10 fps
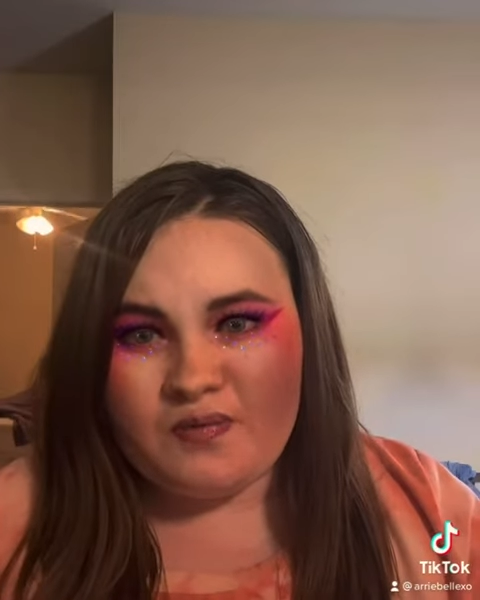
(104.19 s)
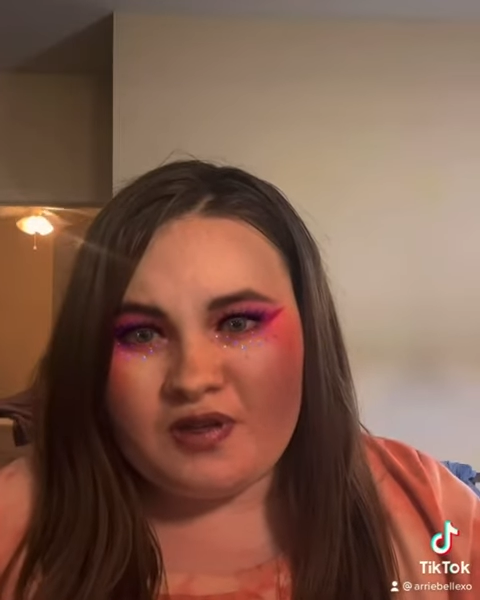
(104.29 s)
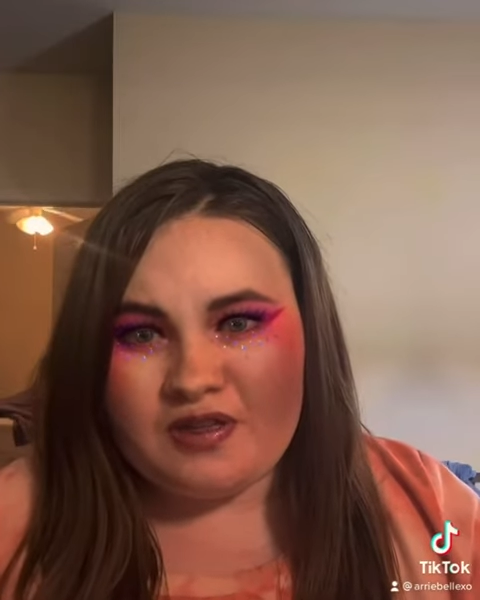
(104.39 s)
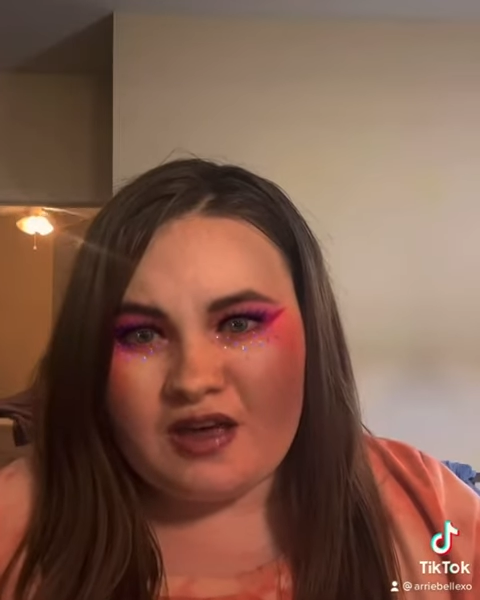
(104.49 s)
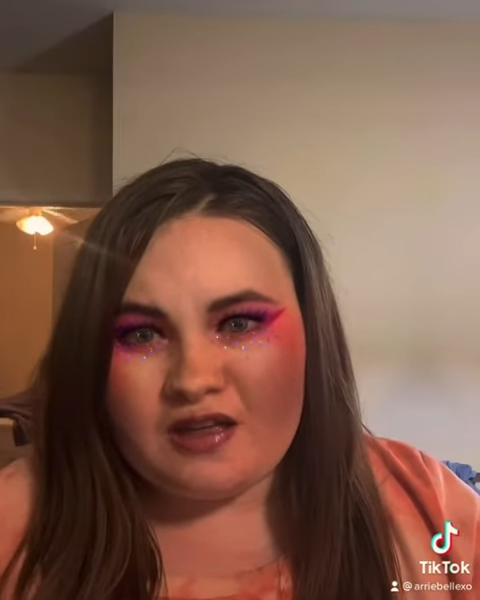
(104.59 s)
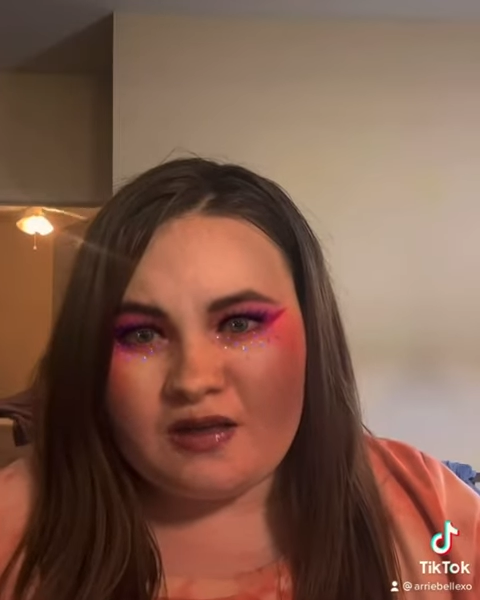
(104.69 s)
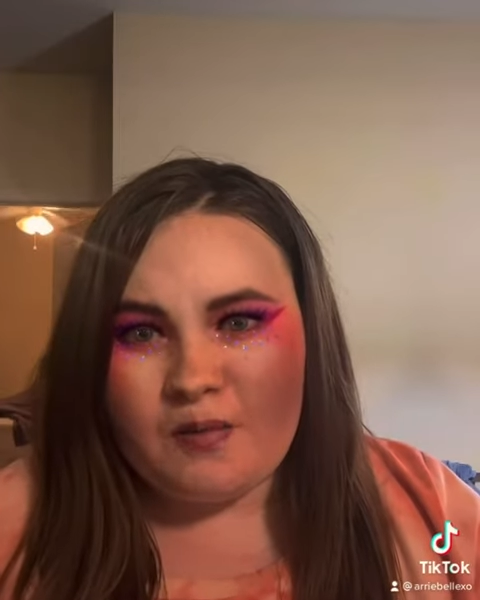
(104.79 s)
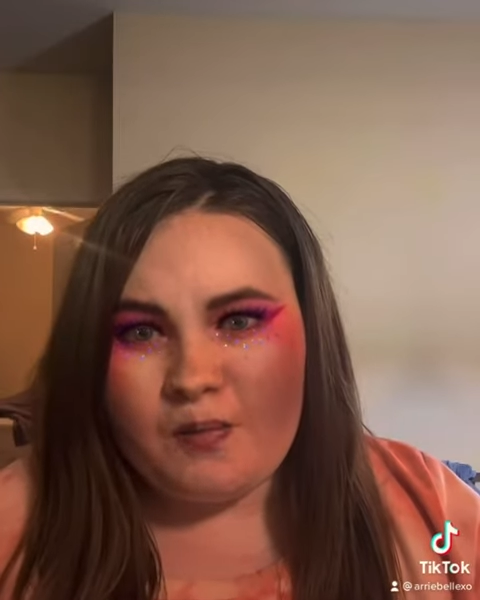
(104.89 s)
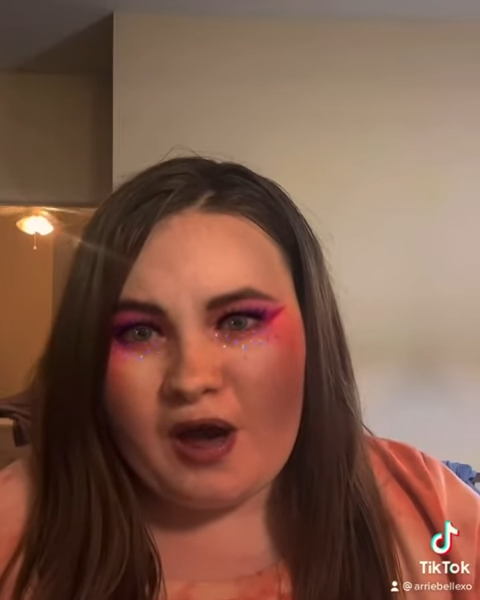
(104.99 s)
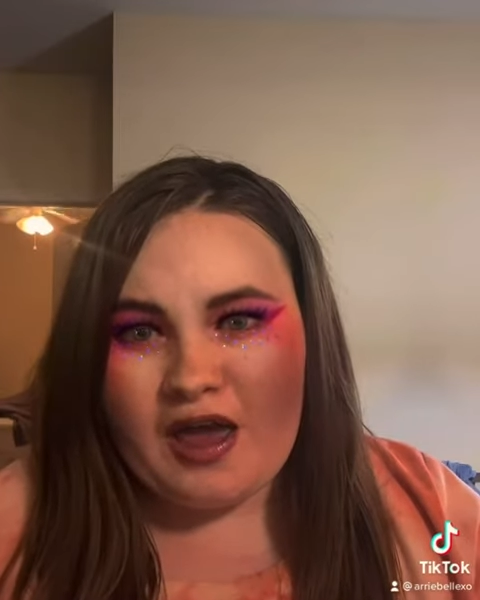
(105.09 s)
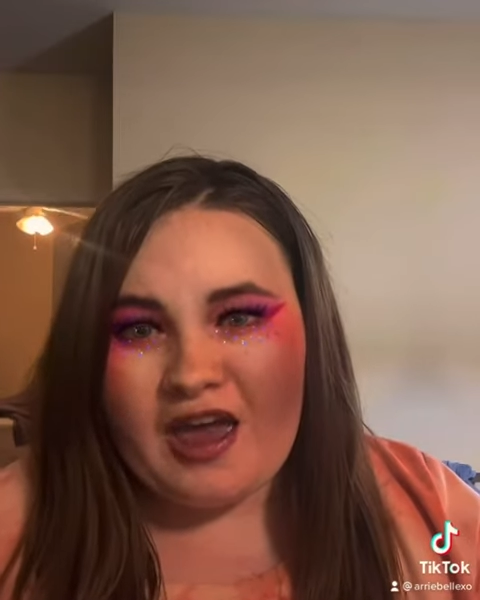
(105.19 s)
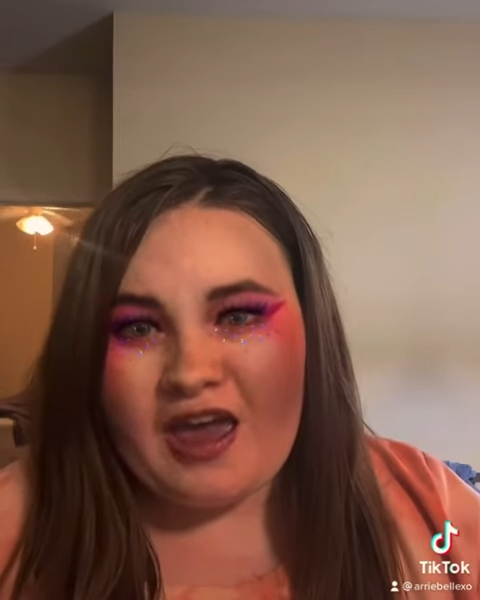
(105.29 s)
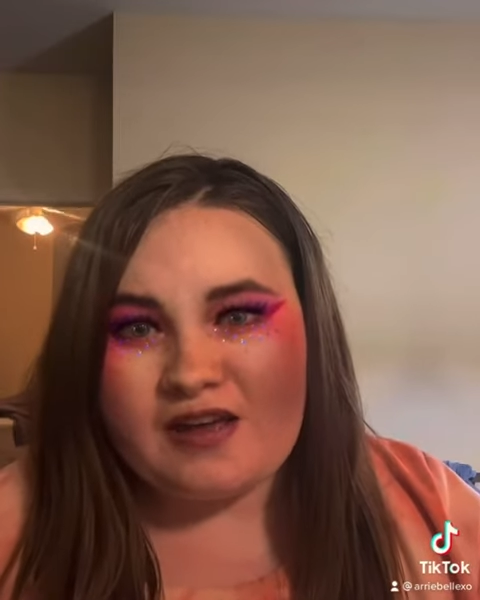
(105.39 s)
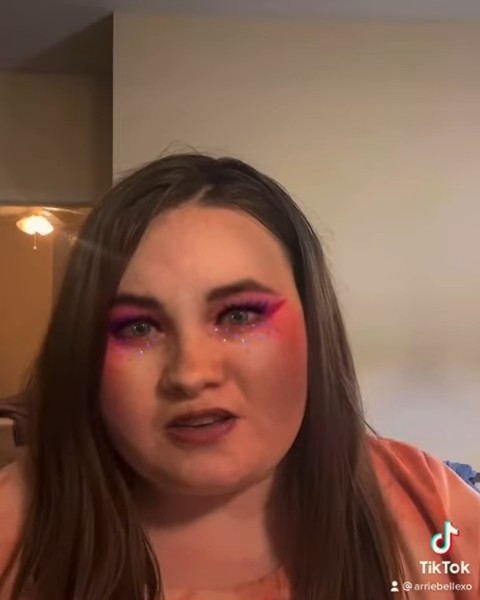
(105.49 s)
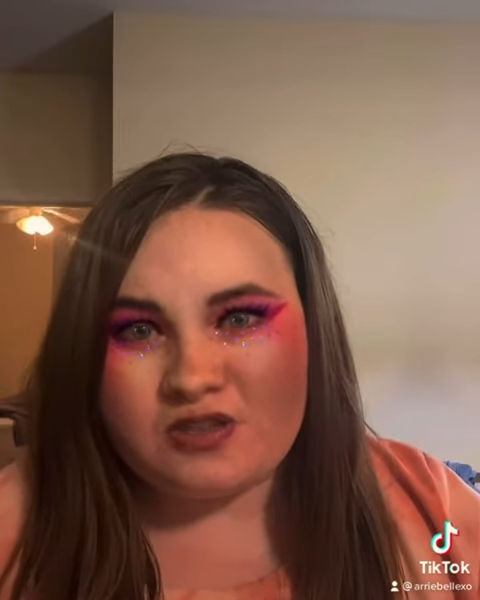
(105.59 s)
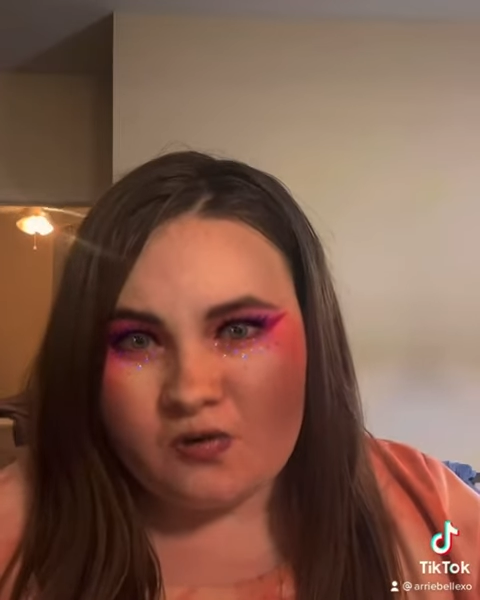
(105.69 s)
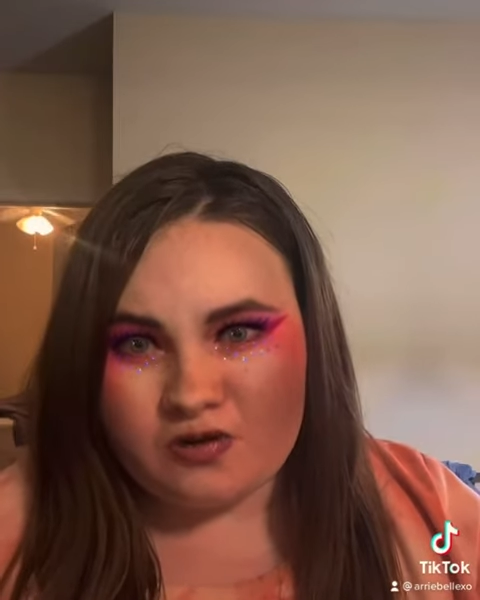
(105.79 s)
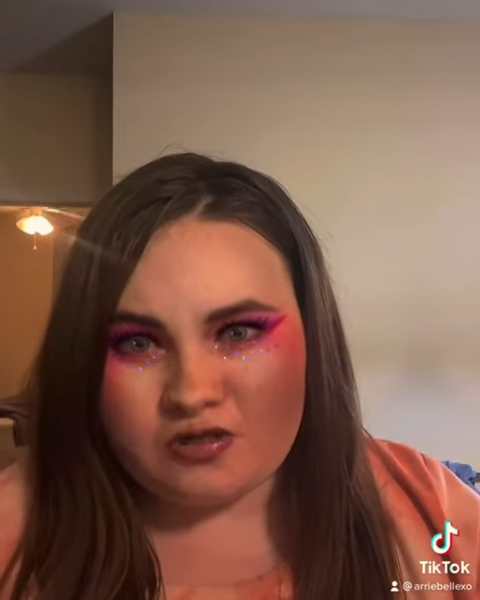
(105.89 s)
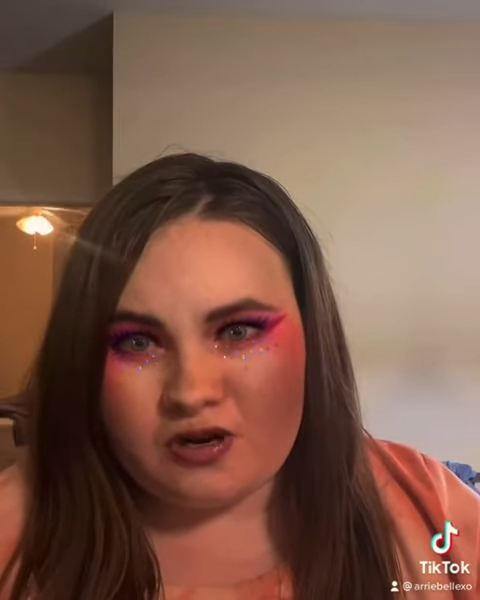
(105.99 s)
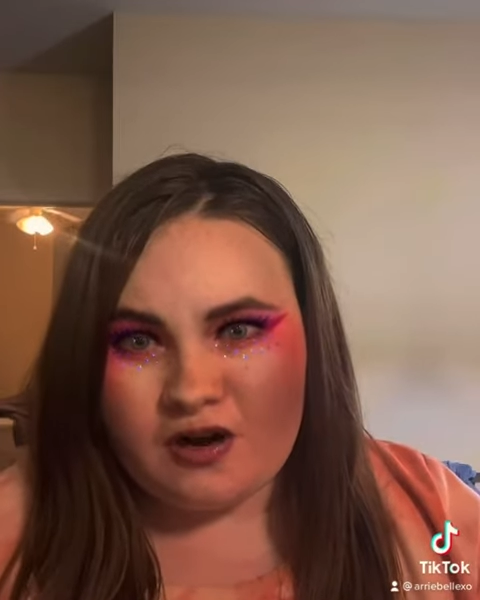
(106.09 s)
possessed by a
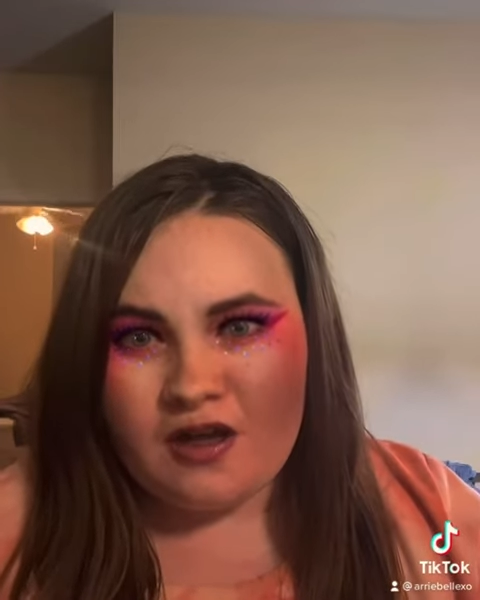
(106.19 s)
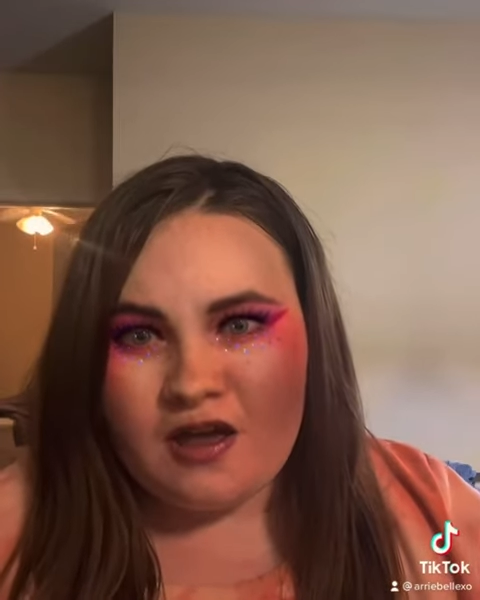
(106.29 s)
soldier